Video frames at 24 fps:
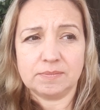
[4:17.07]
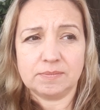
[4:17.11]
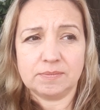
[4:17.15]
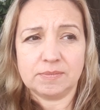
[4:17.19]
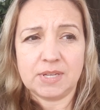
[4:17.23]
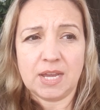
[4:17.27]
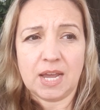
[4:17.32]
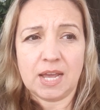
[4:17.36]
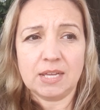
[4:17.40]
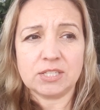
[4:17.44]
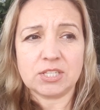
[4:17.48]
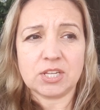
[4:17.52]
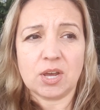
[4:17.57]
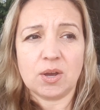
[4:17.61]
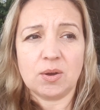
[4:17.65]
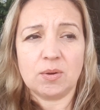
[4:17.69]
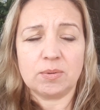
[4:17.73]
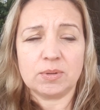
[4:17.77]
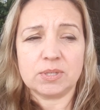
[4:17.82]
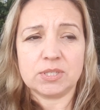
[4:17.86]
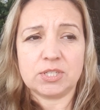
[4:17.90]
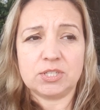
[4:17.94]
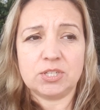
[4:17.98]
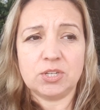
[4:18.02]
Yeah,
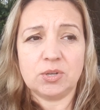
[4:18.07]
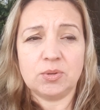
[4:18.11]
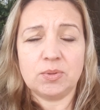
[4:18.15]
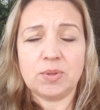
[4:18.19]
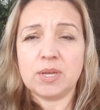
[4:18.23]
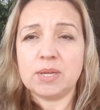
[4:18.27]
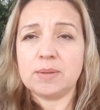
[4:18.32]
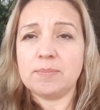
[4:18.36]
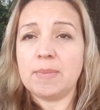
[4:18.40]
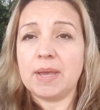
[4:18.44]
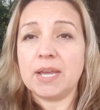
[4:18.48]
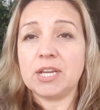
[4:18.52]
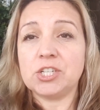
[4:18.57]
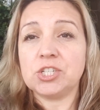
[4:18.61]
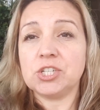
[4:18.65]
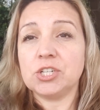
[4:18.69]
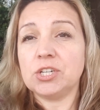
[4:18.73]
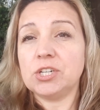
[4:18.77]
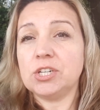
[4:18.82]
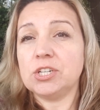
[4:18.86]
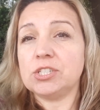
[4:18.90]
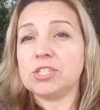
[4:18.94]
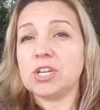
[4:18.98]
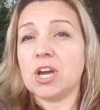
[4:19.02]
so do that. Make
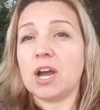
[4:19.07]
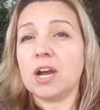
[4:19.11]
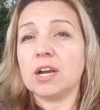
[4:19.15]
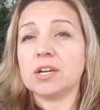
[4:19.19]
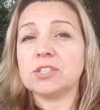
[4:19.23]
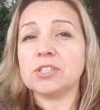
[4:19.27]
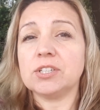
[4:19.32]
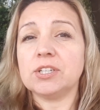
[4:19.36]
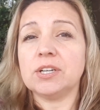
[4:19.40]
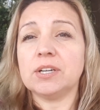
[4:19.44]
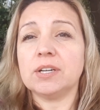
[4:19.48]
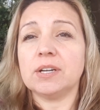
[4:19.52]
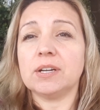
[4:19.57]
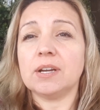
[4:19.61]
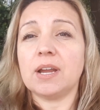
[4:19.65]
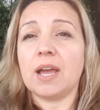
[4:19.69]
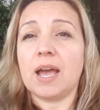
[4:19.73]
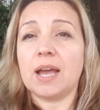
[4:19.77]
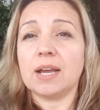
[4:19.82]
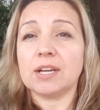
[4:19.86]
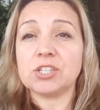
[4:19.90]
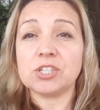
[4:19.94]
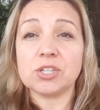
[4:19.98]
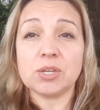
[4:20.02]
sure your doctor
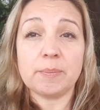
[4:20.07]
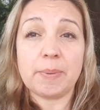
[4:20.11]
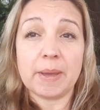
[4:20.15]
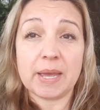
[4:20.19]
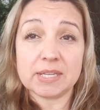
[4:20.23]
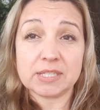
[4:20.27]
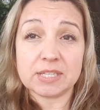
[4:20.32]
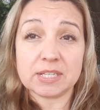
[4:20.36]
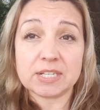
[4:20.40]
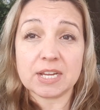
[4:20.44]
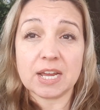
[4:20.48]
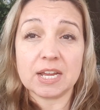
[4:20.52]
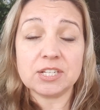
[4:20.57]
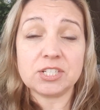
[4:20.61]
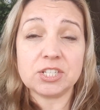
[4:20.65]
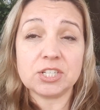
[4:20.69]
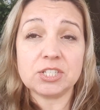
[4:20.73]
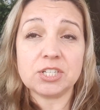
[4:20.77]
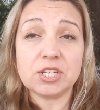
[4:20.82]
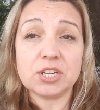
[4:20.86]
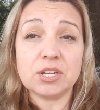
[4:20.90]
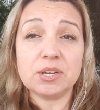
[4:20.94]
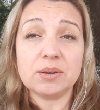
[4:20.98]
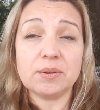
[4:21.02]
actually pays
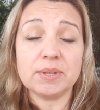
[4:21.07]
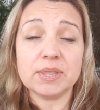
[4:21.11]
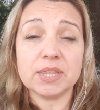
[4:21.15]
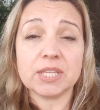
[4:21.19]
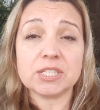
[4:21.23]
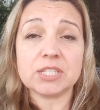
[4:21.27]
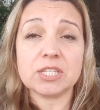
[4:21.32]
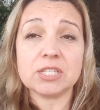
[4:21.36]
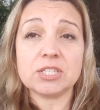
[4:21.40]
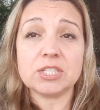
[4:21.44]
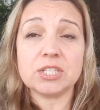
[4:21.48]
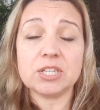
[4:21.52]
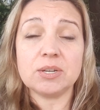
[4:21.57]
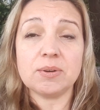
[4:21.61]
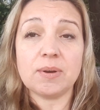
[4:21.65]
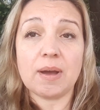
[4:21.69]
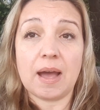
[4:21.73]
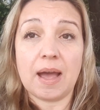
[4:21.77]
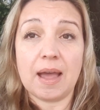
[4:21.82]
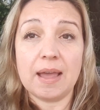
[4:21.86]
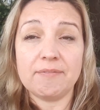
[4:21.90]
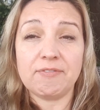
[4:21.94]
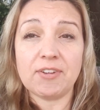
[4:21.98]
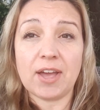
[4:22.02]
attention to you and listens to you.
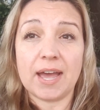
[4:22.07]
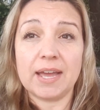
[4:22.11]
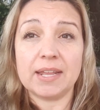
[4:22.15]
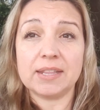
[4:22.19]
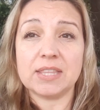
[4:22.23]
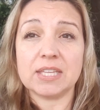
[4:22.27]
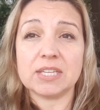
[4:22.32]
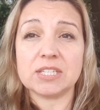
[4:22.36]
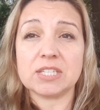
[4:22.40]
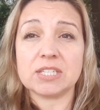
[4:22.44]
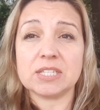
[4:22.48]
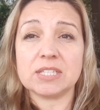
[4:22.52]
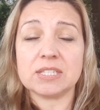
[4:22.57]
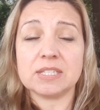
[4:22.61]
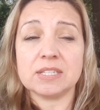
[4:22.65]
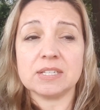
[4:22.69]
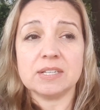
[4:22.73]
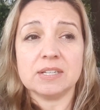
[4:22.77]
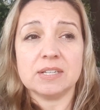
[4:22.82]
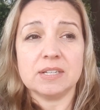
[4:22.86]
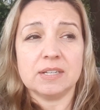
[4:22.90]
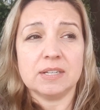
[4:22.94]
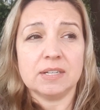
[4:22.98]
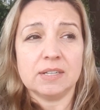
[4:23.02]
I've had this
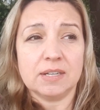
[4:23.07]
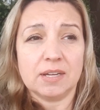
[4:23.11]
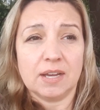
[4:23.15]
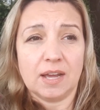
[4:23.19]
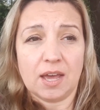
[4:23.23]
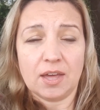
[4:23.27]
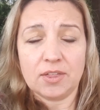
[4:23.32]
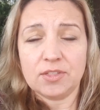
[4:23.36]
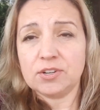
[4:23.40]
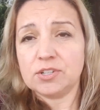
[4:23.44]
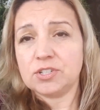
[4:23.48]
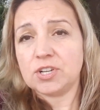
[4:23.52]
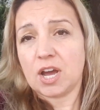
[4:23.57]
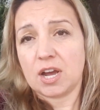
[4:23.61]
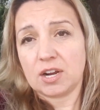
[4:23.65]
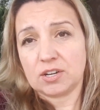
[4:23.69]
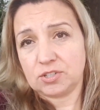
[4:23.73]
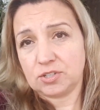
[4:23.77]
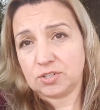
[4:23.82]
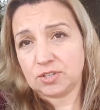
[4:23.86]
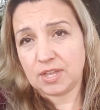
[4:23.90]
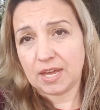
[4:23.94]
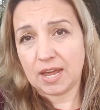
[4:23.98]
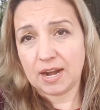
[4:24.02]
other
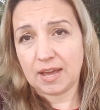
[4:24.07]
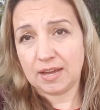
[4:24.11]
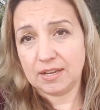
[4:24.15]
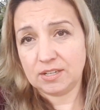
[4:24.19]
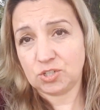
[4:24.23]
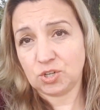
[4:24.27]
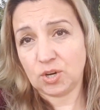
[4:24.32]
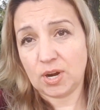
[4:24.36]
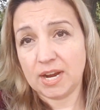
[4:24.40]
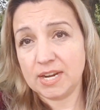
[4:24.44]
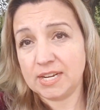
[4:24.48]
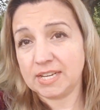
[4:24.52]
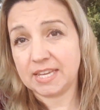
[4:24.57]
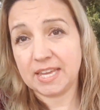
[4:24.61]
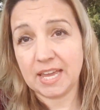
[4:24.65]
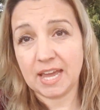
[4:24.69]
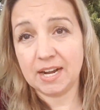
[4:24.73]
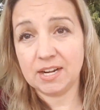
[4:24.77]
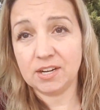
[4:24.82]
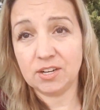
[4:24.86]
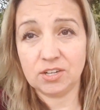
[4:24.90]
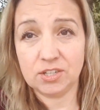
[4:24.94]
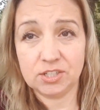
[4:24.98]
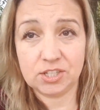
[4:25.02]
doctor that I tried to
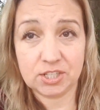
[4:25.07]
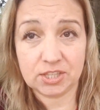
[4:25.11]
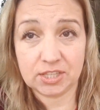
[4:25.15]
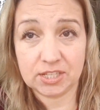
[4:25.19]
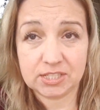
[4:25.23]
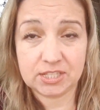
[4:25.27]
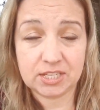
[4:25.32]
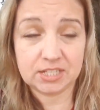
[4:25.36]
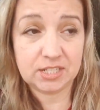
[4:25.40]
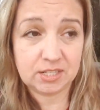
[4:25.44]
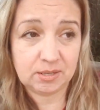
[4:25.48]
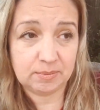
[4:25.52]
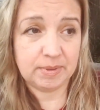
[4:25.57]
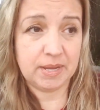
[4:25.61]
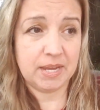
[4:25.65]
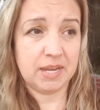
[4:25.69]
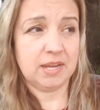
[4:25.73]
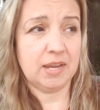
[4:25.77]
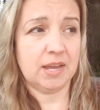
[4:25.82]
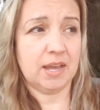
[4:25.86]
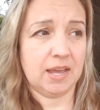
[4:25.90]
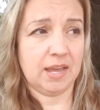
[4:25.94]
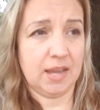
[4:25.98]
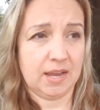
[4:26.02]
get her to listen to
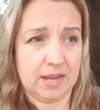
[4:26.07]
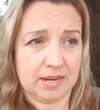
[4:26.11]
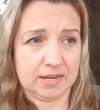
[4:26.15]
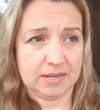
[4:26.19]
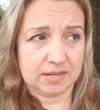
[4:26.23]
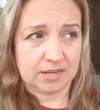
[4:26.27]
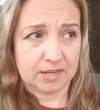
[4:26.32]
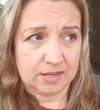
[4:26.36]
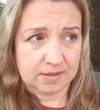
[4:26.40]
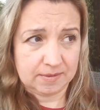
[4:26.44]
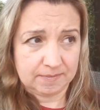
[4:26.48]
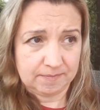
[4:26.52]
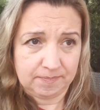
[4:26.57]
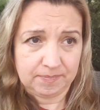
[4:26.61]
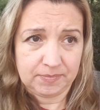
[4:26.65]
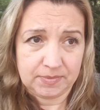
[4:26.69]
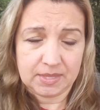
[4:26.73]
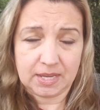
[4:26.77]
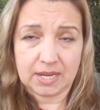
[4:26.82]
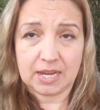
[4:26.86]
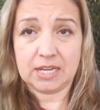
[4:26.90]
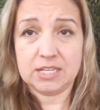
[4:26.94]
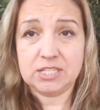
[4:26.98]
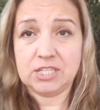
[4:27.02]
me, and
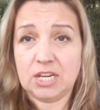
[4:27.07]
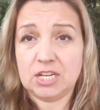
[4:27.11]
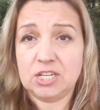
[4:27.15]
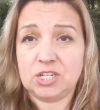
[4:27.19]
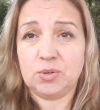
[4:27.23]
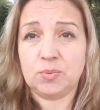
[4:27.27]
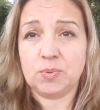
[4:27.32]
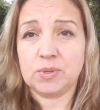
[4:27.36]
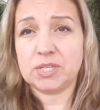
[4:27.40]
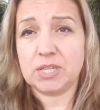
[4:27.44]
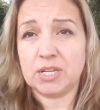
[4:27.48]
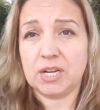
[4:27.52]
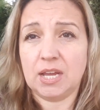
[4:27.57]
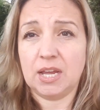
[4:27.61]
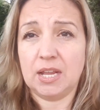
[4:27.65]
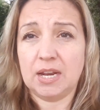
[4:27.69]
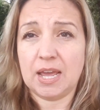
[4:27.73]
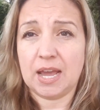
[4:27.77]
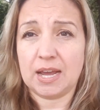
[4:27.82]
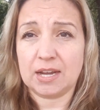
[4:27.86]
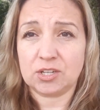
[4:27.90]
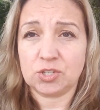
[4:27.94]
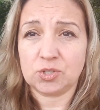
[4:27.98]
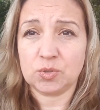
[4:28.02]
like I said, she wasn't an
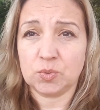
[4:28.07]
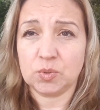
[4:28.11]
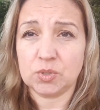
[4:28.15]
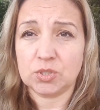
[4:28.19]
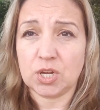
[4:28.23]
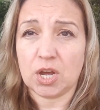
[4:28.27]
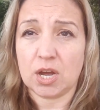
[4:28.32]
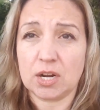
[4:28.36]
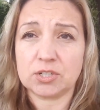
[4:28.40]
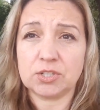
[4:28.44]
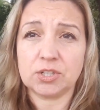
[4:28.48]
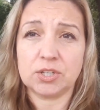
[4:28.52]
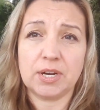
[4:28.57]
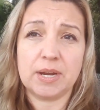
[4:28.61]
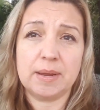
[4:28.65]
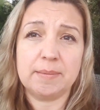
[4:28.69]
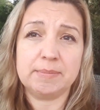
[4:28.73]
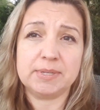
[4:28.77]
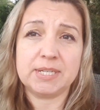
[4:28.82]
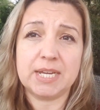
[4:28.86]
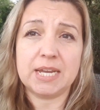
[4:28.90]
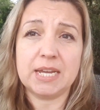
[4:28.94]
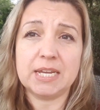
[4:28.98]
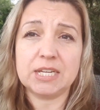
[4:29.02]
actual doctor
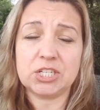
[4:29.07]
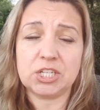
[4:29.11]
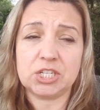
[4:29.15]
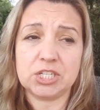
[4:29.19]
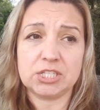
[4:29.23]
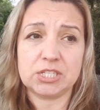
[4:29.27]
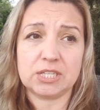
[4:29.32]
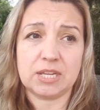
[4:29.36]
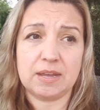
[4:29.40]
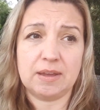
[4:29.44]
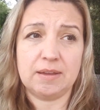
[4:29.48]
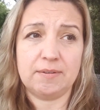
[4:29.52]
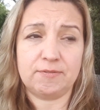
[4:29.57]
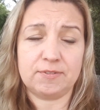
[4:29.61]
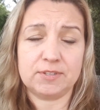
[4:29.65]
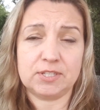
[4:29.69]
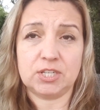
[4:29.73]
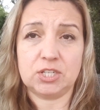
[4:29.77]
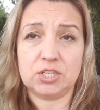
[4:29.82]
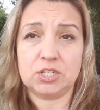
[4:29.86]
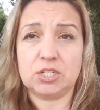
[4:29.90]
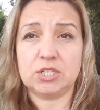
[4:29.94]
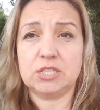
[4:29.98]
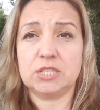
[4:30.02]
MD. She's a
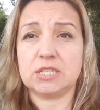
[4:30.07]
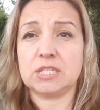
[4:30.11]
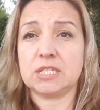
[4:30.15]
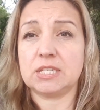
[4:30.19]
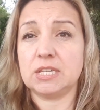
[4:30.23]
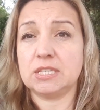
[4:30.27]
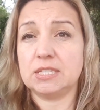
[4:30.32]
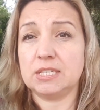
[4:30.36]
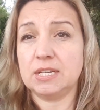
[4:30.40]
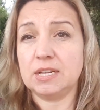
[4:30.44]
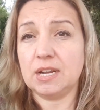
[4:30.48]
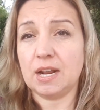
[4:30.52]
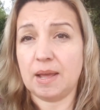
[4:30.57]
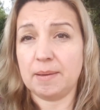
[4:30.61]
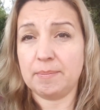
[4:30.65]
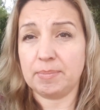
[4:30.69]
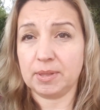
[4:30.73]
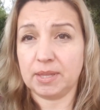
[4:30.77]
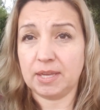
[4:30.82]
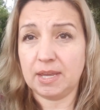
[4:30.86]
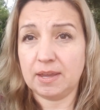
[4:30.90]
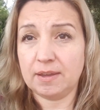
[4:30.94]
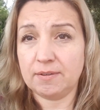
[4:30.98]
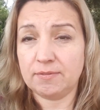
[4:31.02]
physician's assistant, I
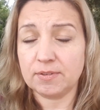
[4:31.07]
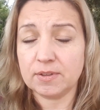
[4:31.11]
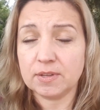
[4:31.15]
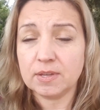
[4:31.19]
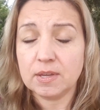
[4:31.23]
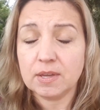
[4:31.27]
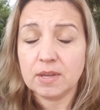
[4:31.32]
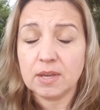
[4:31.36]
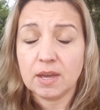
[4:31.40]
believe.